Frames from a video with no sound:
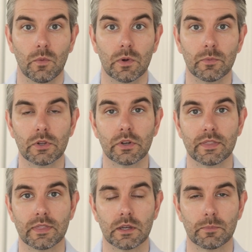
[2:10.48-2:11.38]
When we look
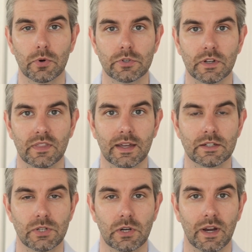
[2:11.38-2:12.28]
at the portrait
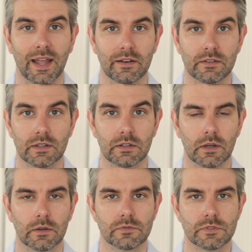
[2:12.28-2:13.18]
that Shari Hatt did
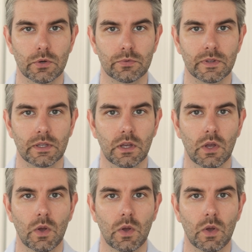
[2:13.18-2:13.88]
of Sophie,